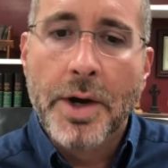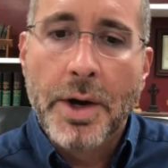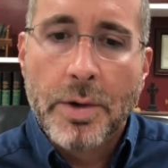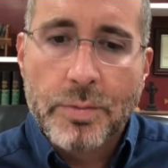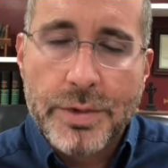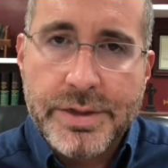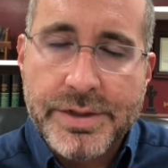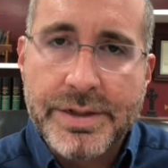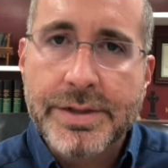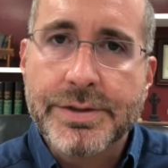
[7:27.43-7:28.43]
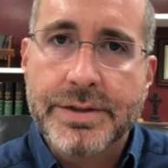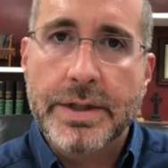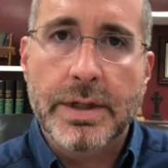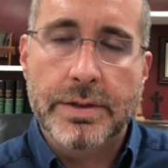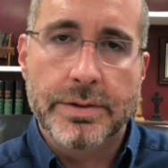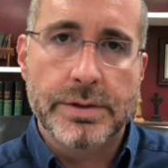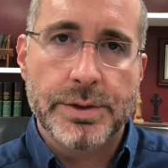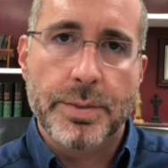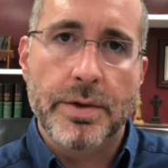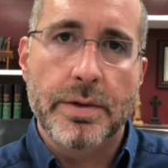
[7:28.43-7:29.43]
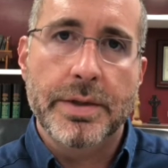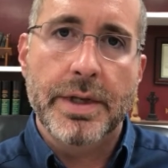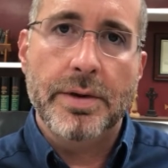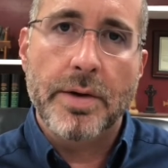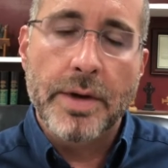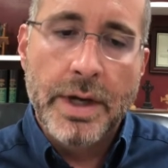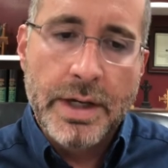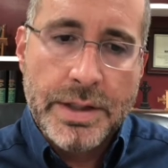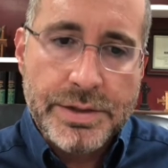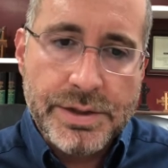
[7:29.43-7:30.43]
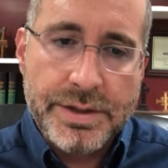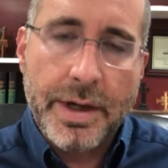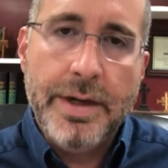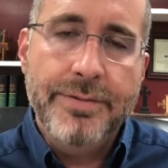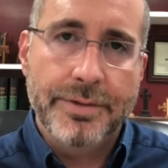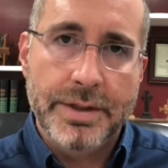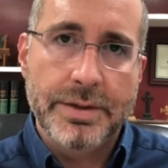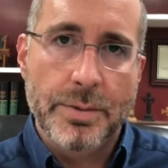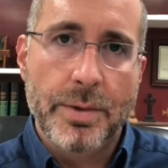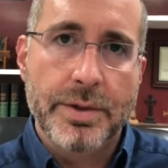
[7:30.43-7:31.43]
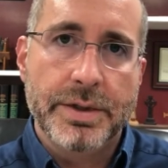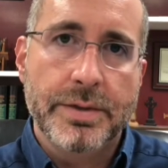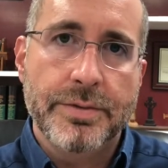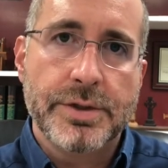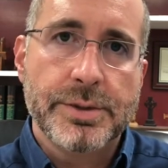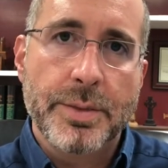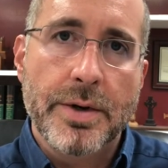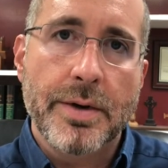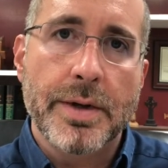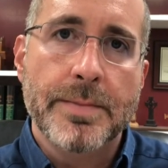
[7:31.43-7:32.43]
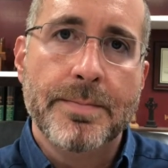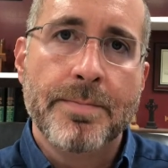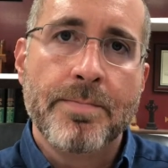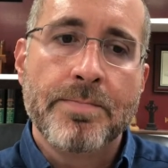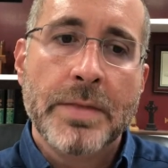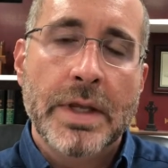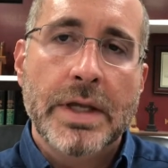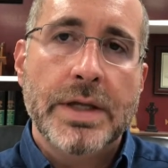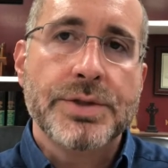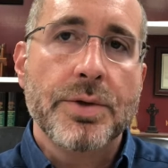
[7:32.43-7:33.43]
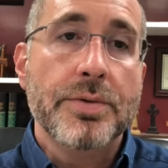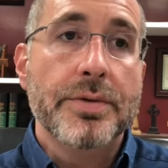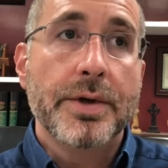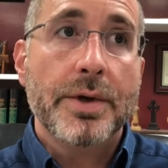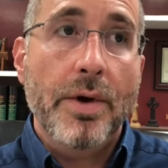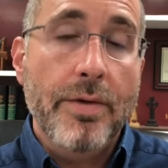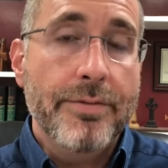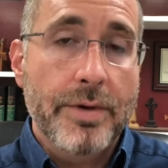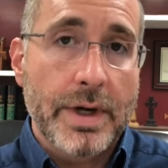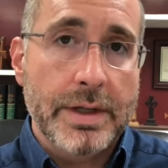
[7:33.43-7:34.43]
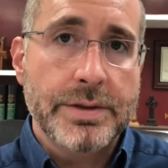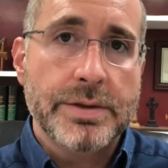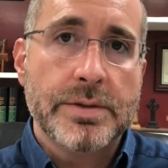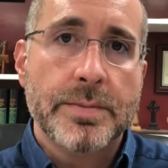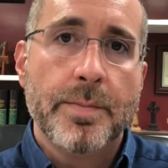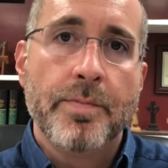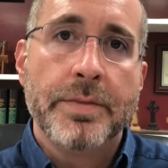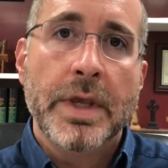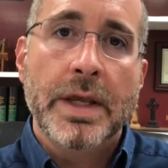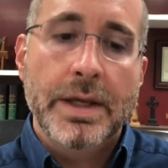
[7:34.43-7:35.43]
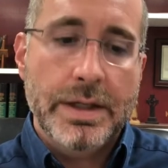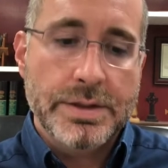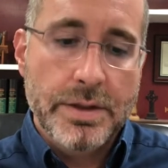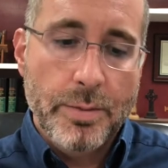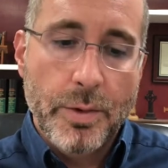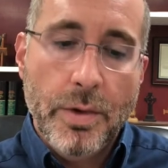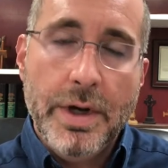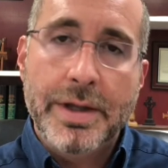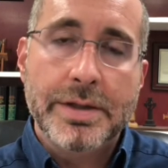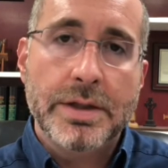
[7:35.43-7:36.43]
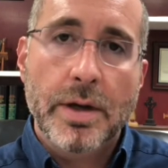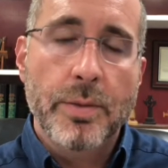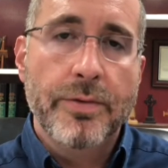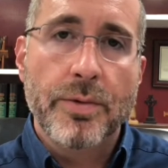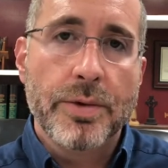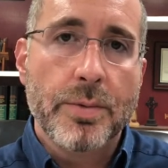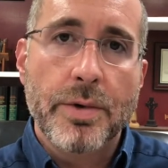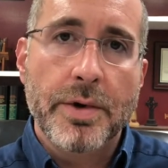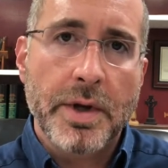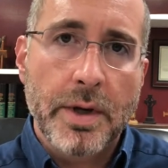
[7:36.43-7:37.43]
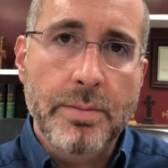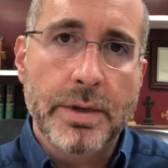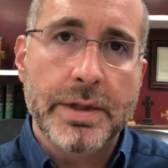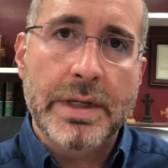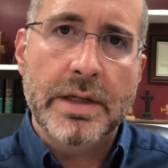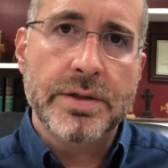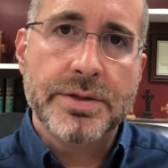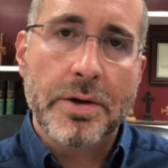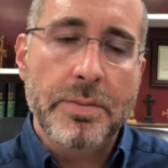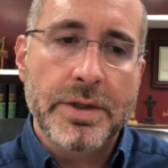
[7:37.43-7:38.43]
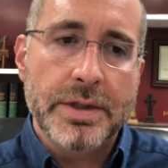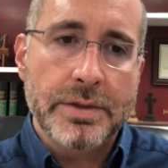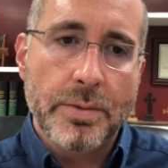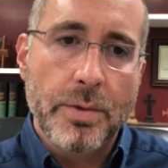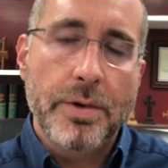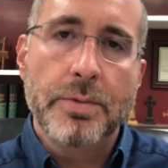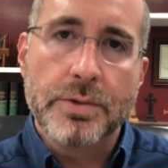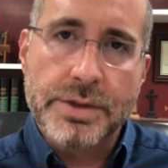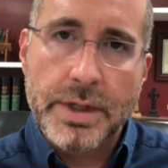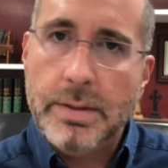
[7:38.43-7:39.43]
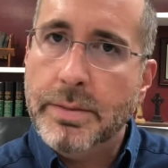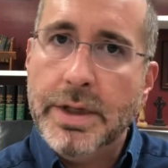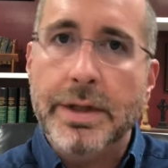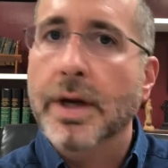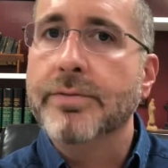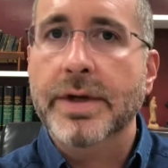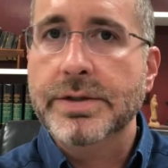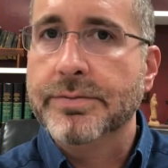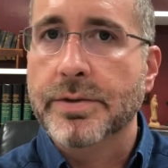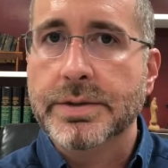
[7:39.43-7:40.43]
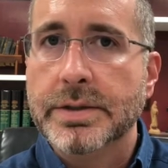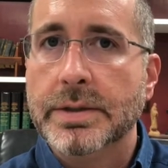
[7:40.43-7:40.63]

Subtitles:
resisting the Spirit. They are stifling the work of the Spirit. And so the call for us is, number one, to come before the Word humbly and determine that the Word will shape me, not vice versa.